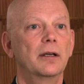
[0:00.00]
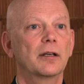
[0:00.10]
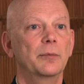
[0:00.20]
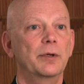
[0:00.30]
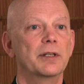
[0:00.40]

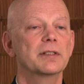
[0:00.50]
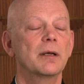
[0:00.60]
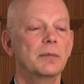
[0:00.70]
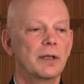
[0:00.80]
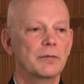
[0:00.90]
community,
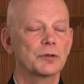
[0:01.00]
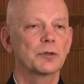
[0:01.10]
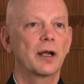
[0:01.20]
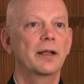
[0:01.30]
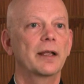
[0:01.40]
some level
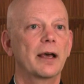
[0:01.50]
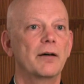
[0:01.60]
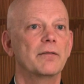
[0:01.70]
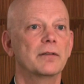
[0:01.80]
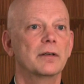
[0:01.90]
trying to
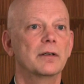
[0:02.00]
have